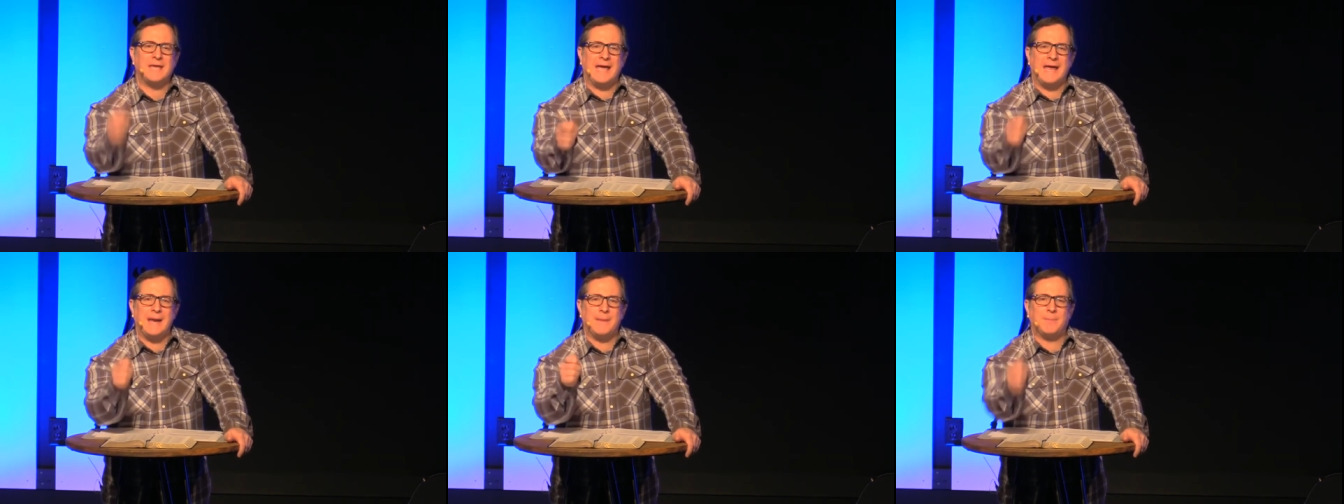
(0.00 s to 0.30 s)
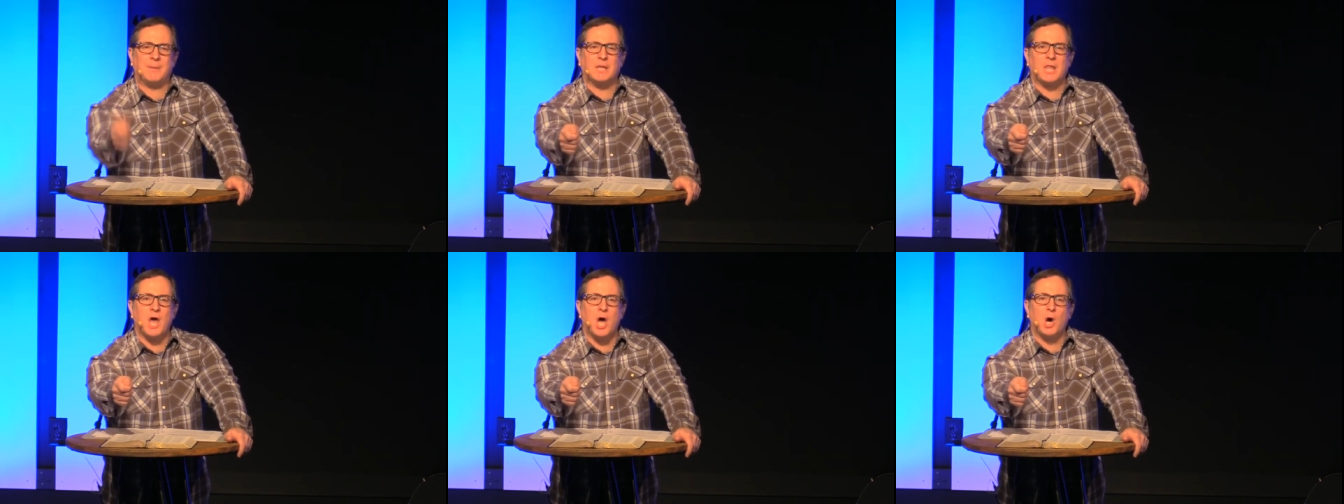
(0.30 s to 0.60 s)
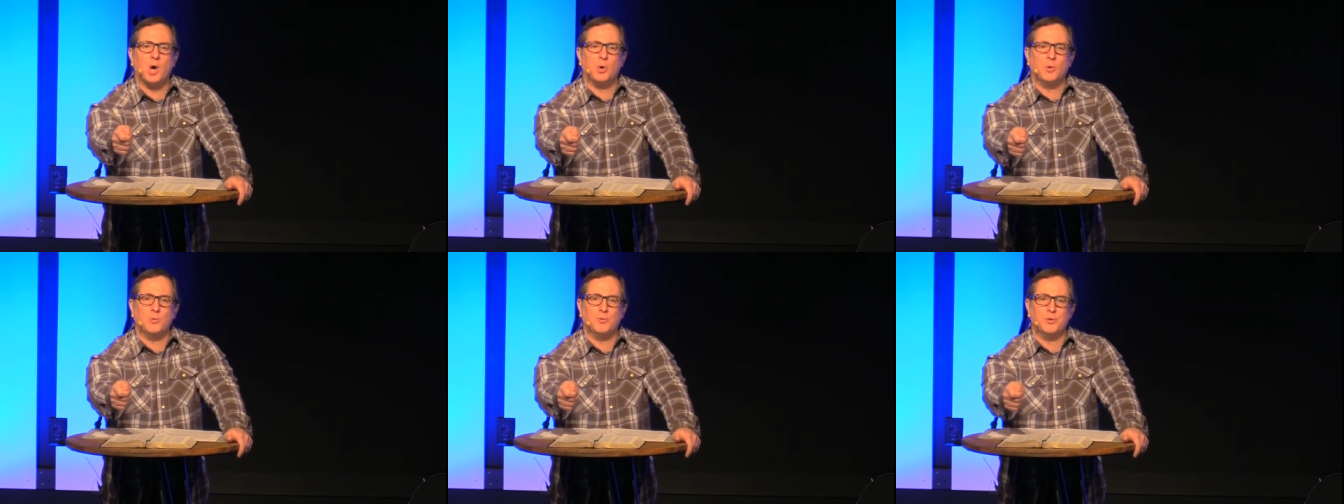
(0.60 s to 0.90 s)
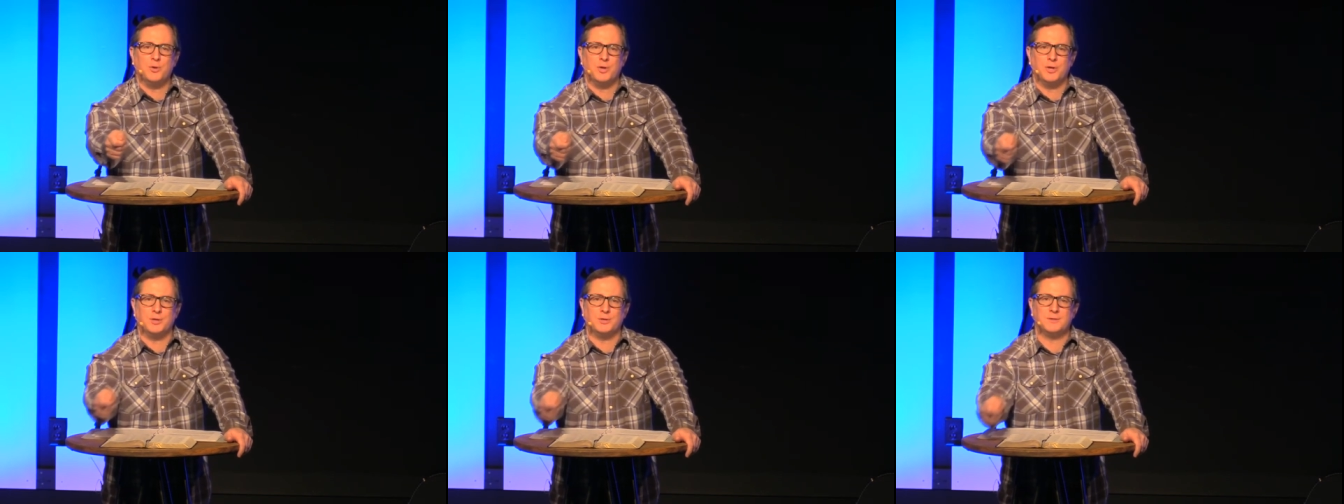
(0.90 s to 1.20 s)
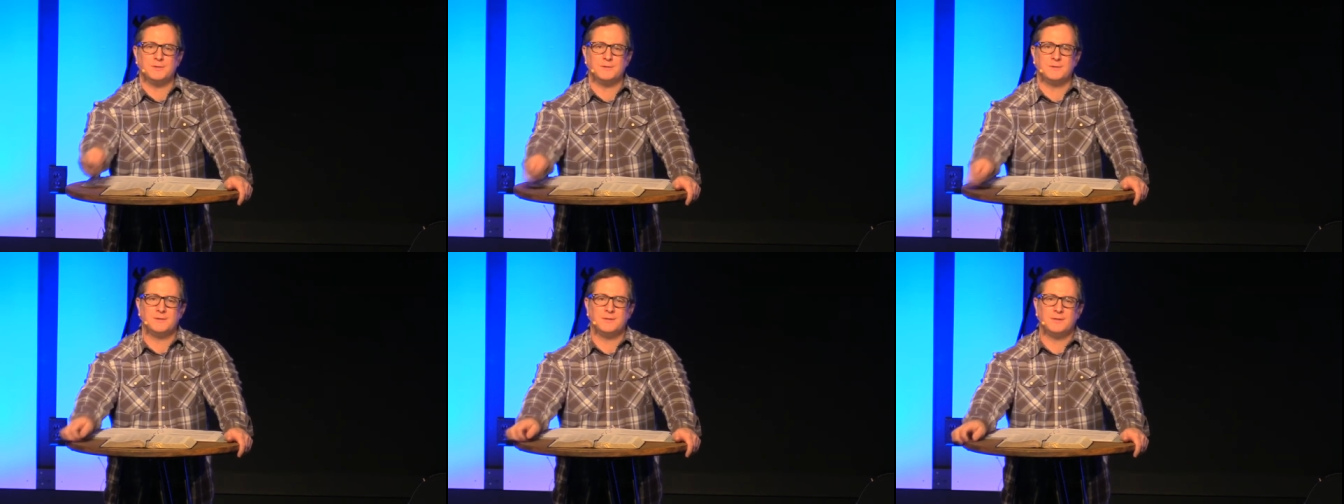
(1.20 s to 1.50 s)
camp alone.
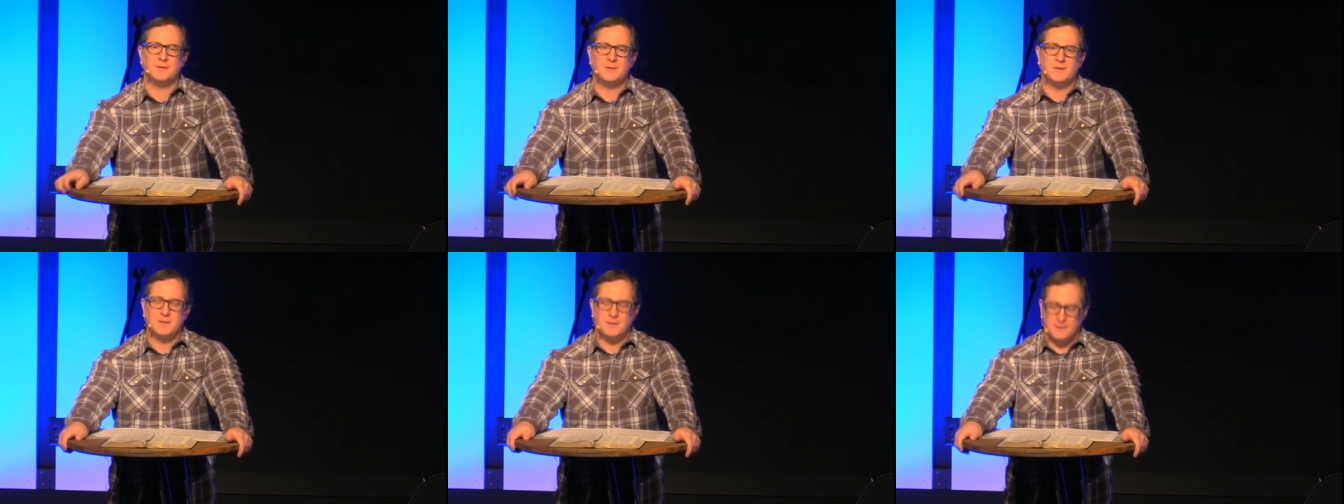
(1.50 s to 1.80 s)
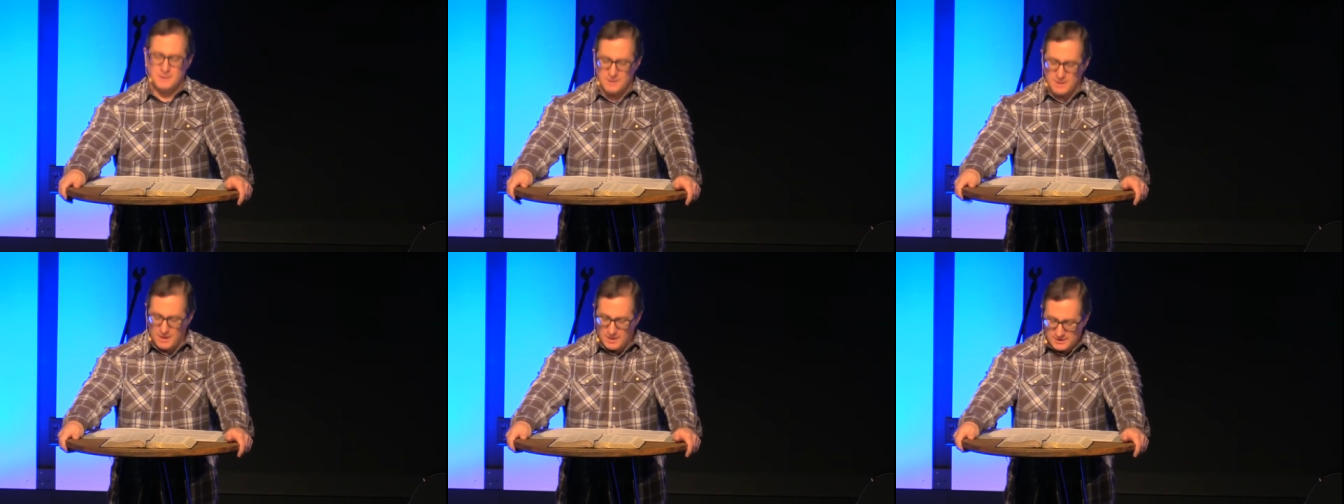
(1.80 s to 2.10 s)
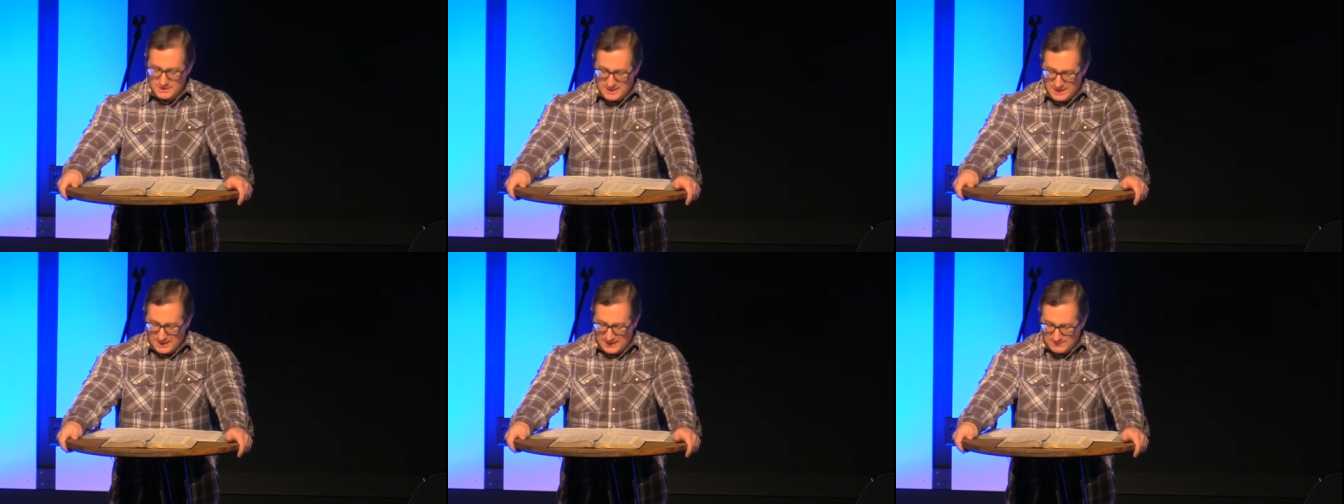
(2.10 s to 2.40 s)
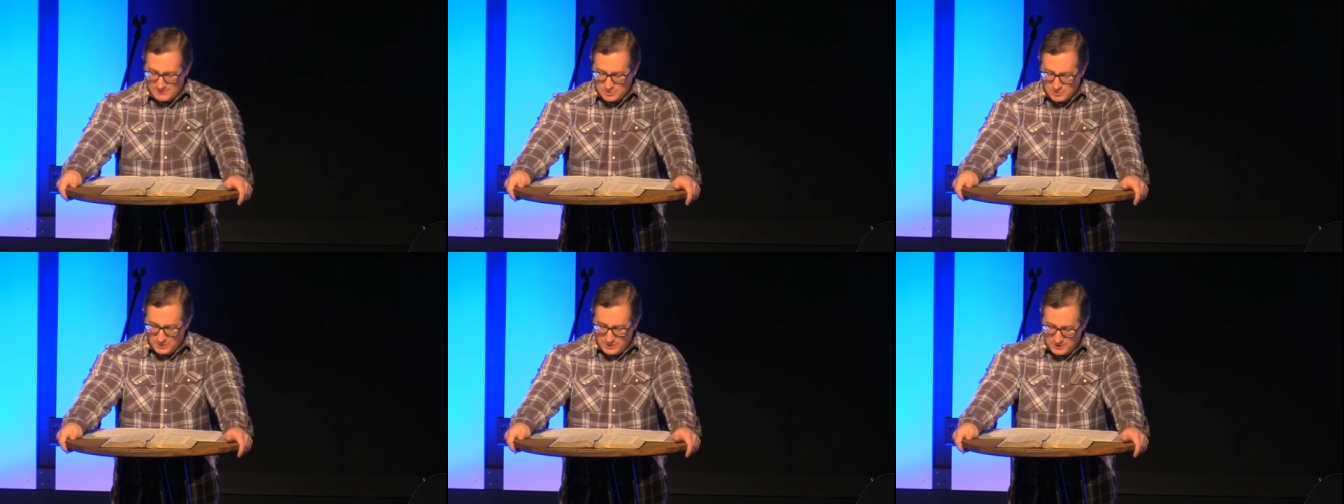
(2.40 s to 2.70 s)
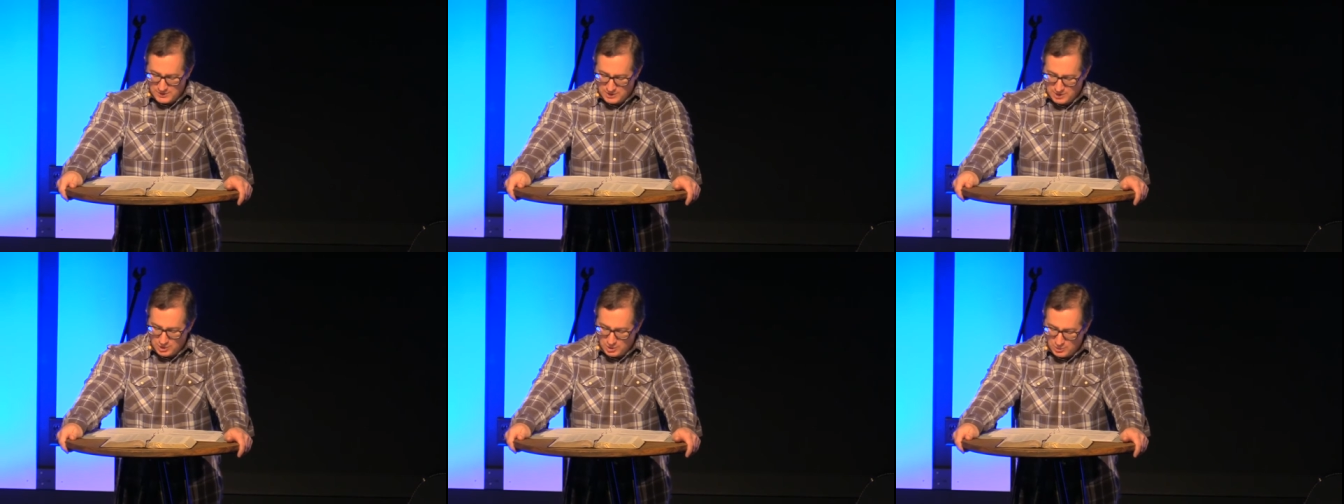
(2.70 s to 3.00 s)
God camps
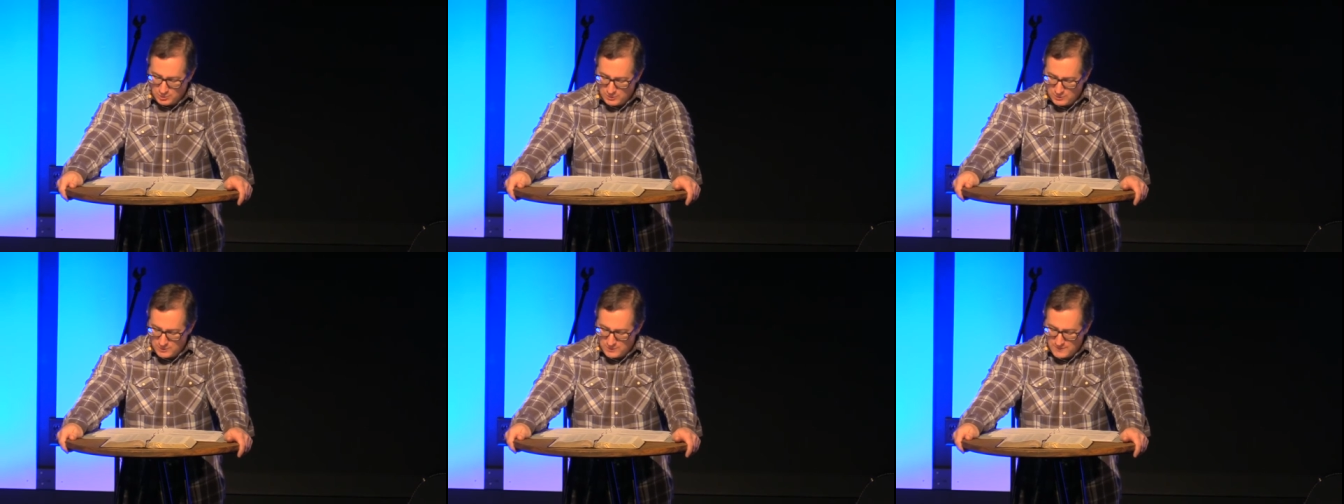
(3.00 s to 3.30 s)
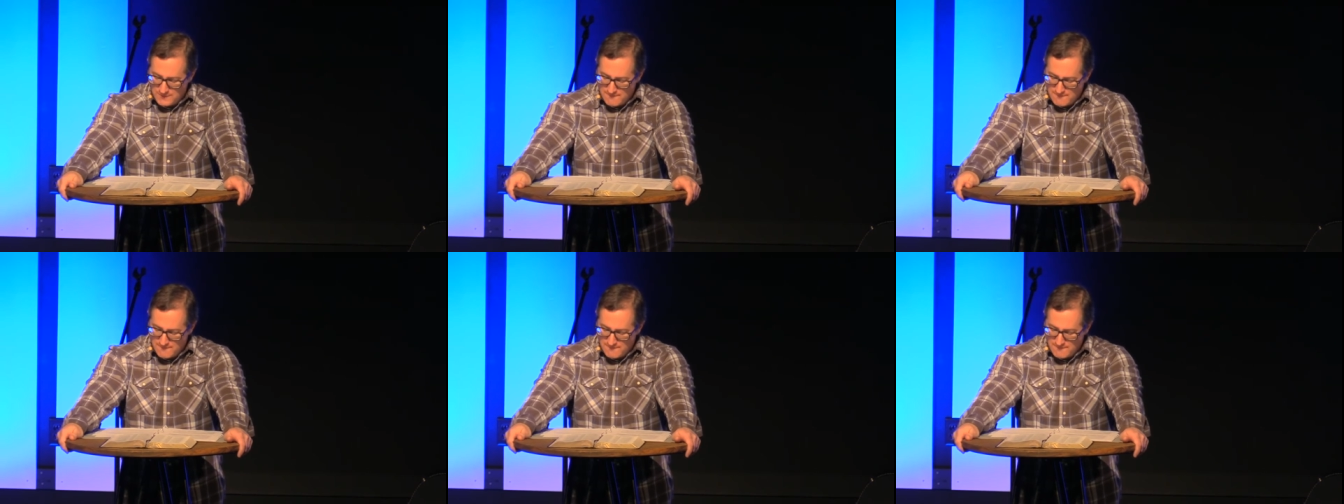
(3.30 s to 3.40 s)
with you.